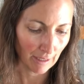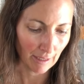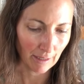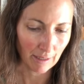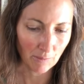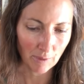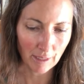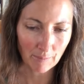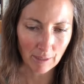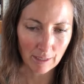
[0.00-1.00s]
And then what
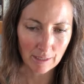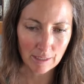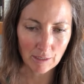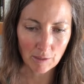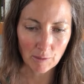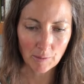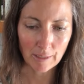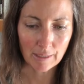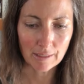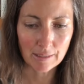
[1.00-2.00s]
I'm gonna do
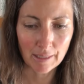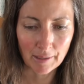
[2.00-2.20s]
is,